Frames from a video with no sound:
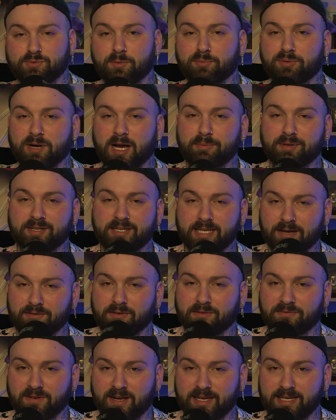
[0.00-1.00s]
we'll probably never
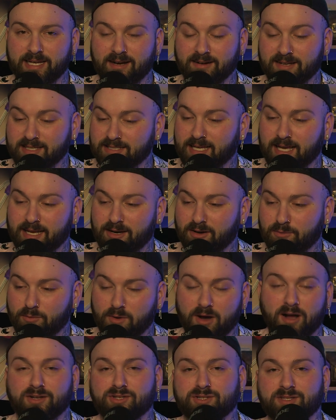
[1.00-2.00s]
find out because I don't
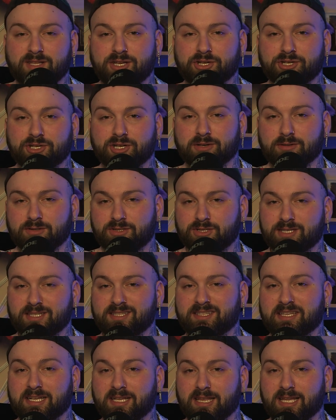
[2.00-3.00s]
watch these shows,
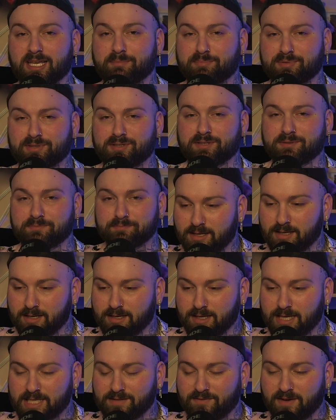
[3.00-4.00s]
just the clips.
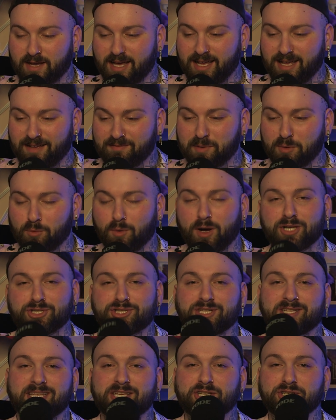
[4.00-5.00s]
Because if I have been
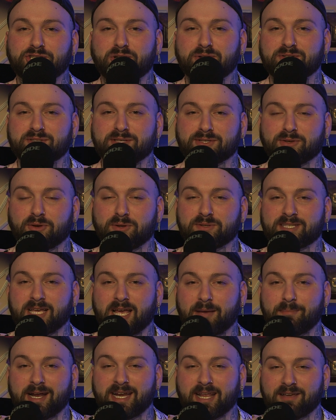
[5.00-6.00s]
watching these shows this whole
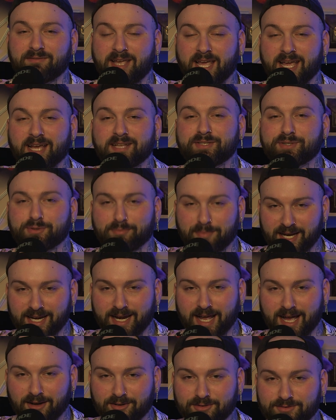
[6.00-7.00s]
time, I'd have cancer by
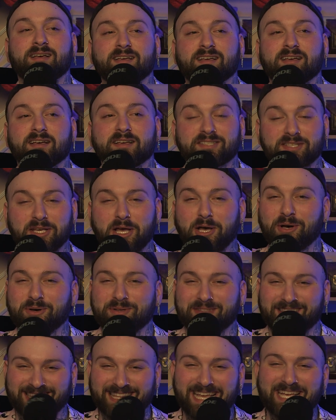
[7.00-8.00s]
now. So
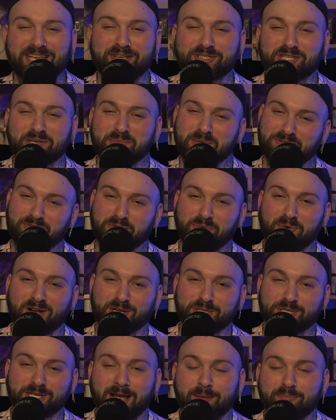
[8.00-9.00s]
thank you so much for
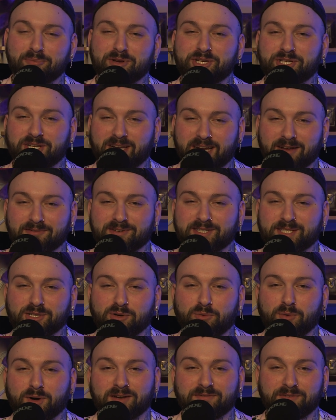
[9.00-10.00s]
watching. I appreciate every
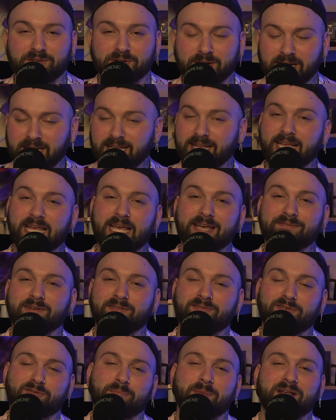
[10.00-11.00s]
single one of you. If
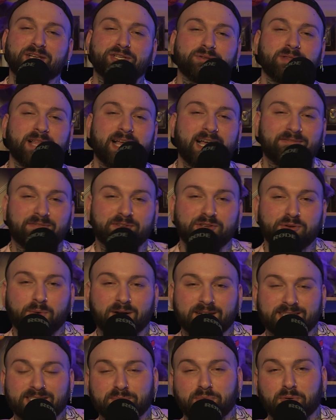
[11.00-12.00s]
I've ever made you laugh and you
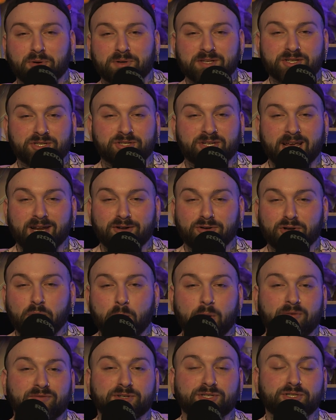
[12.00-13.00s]
want to support this channel, go
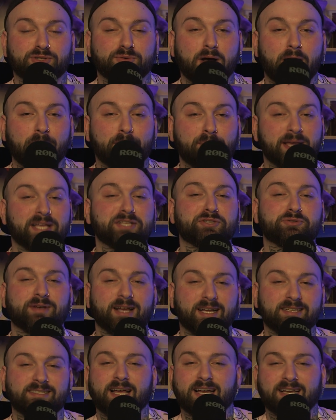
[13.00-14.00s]
over to
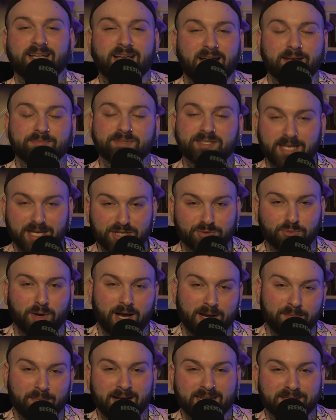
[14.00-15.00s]

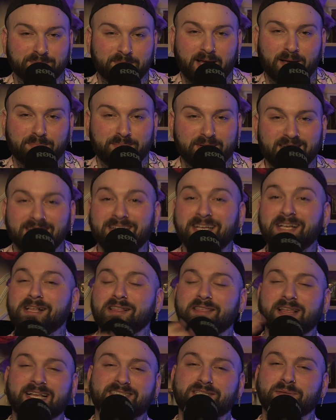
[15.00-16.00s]
patreon.com/wineboxpapi.
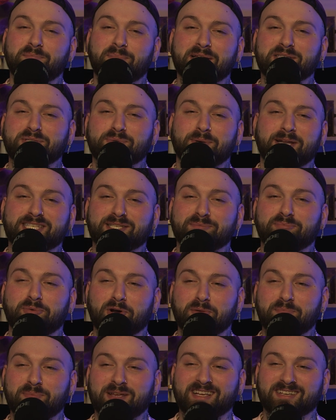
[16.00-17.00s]
That's the best way to
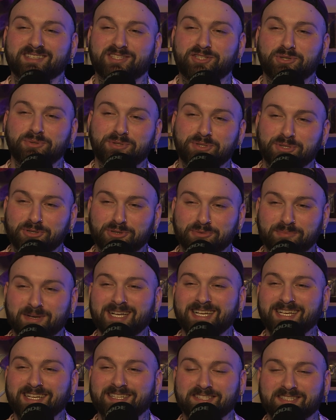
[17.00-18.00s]
support because YouTube
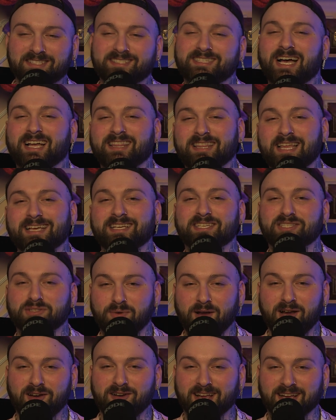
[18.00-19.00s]
does not like
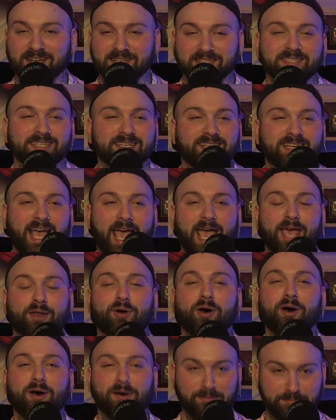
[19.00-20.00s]
swearing at
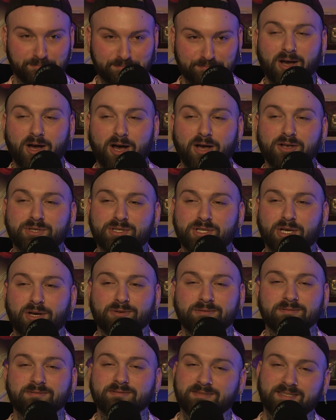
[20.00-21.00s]
all.
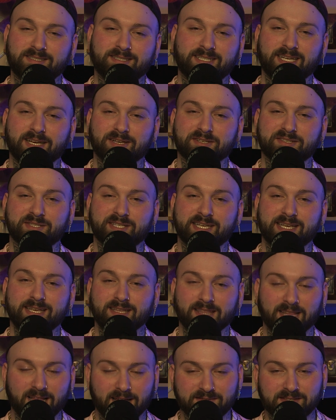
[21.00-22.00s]
Also, TLC
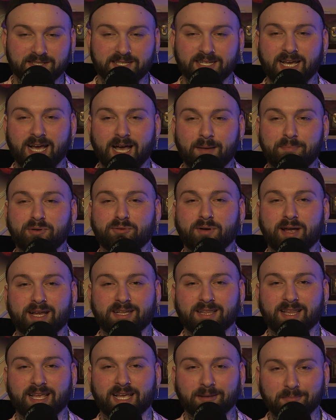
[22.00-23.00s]
loves to copyright
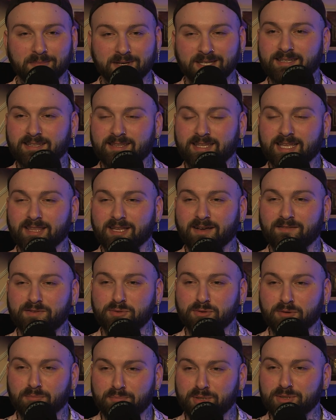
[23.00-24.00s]
claim. They love
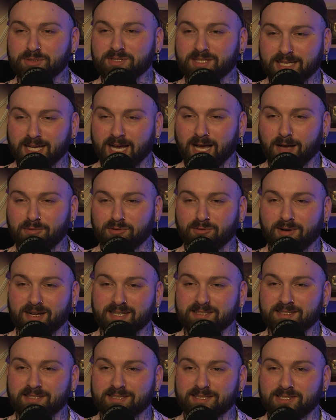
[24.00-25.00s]
to abuse the copyright
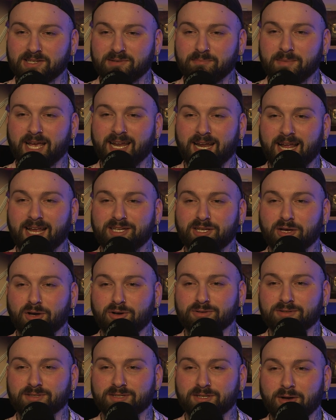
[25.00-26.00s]
system, and I
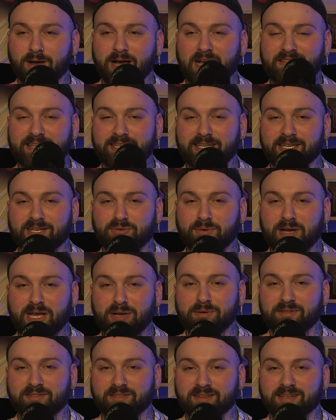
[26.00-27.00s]
don't know how they get away
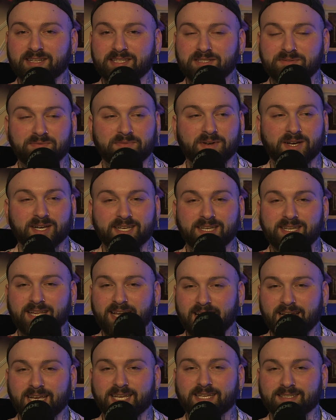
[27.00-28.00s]
with it. It's fucking
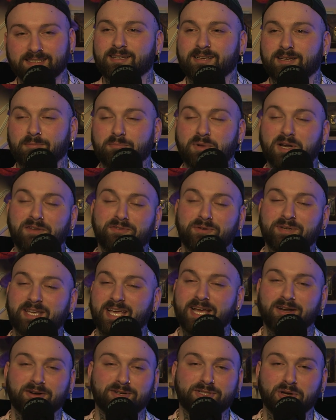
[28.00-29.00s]
gay. But if you
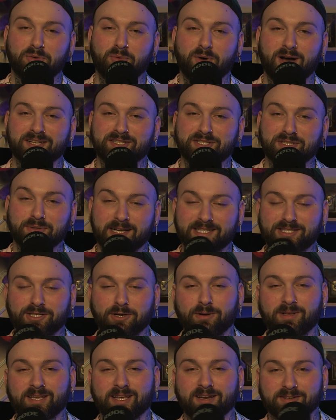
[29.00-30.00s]
can or don't want to, I
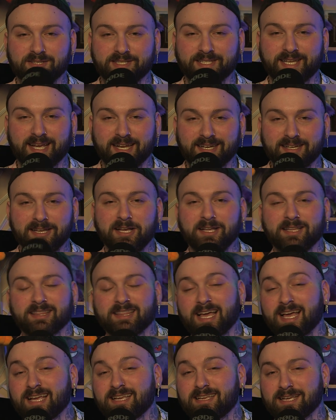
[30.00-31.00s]
totally understand.
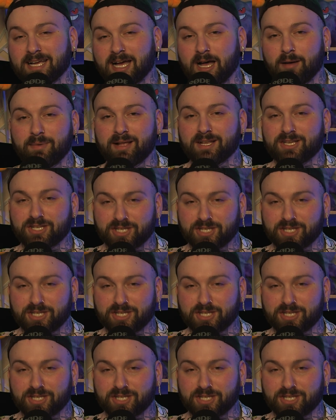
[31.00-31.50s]
Like, comment,